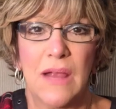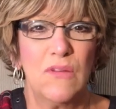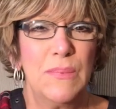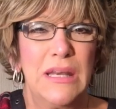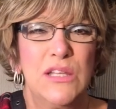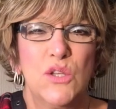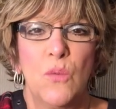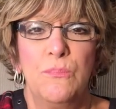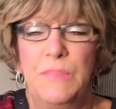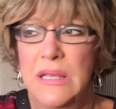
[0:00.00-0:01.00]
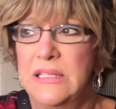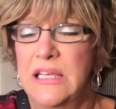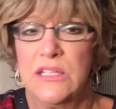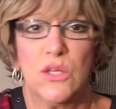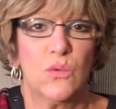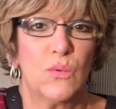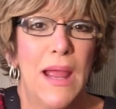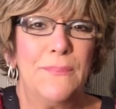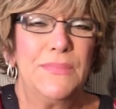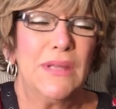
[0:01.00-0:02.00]
Everybody's so busy, so
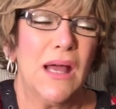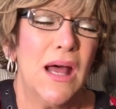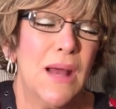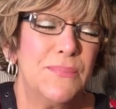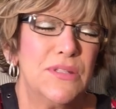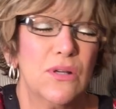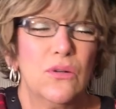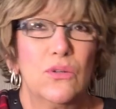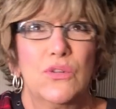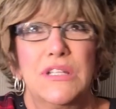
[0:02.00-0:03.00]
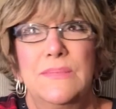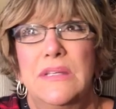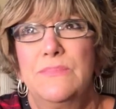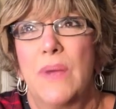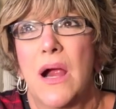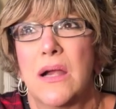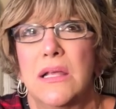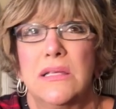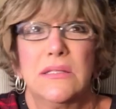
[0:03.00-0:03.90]
wrapped up, so Christmas parties.